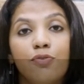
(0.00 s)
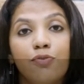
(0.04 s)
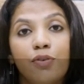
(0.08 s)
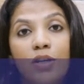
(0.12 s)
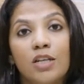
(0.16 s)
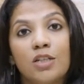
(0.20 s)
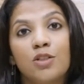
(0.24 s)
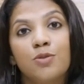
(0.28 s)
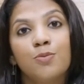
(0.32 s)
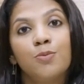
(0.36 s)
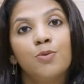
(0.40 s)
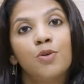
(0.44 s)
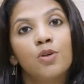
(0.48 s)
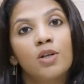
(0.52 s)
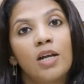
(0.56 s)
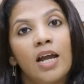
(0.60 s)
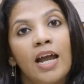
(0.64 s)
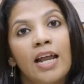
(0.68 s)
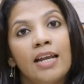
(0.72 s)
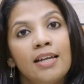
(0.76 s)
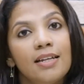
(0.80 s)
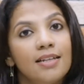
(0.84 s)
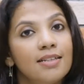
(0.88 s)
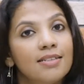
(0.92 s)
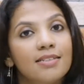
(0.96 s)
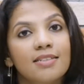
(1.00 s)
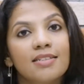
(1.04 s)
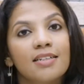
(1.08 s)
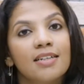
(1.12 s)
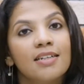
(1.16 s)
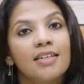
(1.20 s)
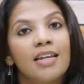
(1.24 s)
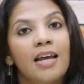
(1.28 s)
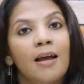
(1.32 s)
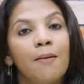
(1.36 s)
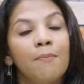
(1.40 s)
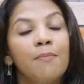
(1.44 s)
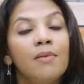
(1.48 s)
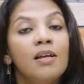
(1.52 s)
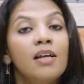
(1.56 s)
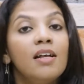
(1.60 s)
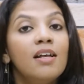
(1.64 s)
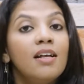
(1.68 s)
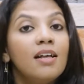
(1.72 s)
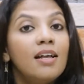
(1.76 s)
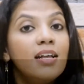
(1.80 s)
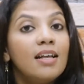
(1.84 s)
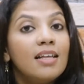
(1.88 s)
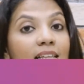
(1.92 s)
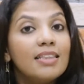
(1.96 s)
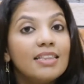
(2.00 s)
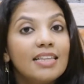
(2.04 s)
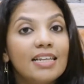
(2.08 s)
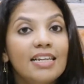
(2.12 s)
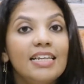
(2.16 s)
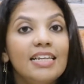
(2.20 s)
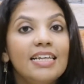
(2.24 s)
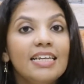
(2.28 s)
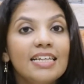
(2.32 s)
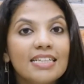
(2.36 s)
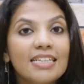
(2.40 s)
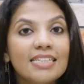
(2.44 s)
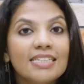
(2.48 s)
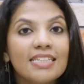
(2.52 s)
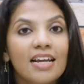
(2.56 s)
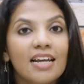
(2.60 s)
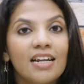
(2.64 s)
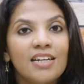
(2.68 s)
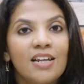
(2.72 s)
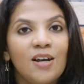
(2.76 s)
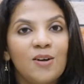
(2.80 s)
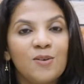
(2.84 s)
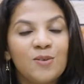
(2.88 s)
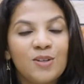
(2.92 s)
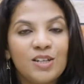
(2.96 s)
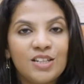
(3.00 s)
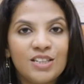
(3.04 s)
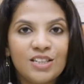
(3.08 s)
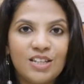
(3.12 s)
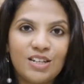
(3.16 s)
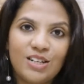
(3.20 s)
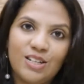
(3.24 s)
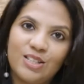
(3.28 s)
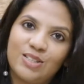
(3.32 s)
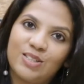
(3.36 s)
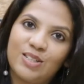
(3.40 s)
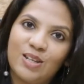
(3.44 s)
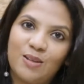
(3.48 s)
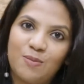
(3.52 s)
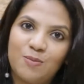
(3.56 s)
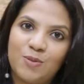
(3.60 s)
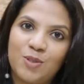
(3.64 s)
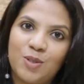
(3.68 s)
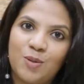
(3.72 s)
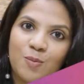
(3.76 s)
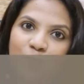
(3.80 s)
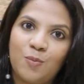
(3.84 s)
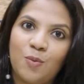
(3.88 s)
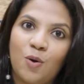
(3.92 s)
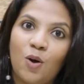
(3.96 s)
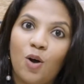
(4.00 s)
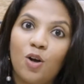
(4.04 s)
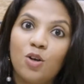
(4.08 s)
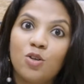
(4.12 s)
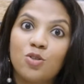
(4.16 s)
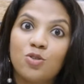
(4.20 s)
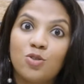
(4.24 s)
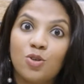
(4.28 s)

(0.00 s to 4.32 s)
Facebook and Instagram. The links are down in the description box,